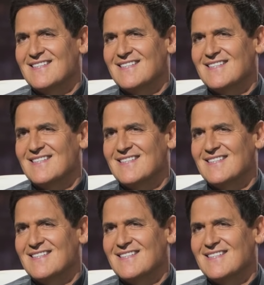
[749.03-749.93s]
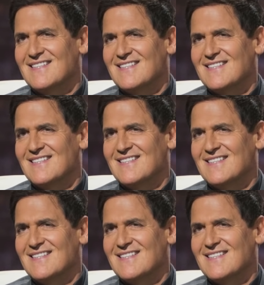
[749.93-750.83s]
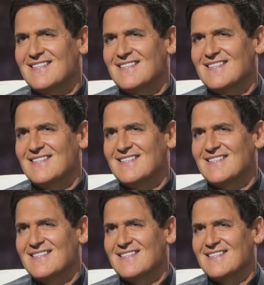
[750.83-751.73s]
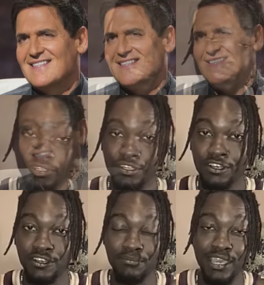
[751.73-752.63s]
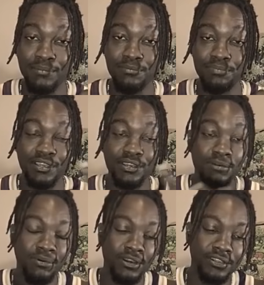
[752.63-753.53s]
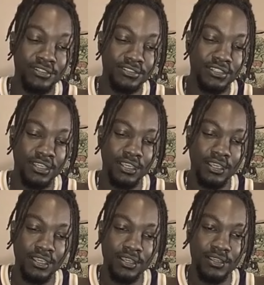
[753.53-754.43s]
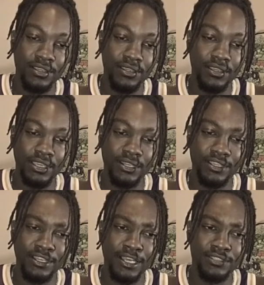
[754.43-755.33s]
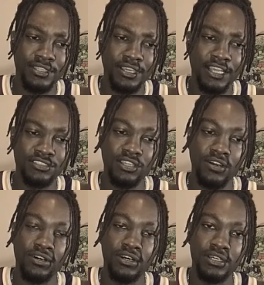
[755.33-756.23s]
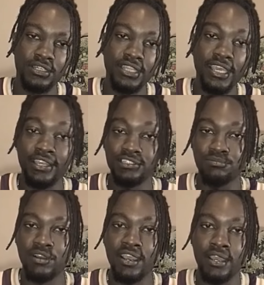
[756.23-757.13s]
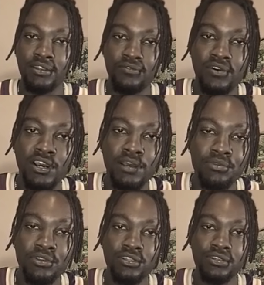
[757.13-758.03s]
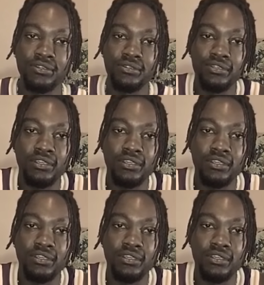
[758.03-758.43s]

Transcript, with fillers: uh, tweeting about N F Ts. That's what uh, made me pick up on it. And then I think I saw uh, Dez Bryant and Vaughn Miller.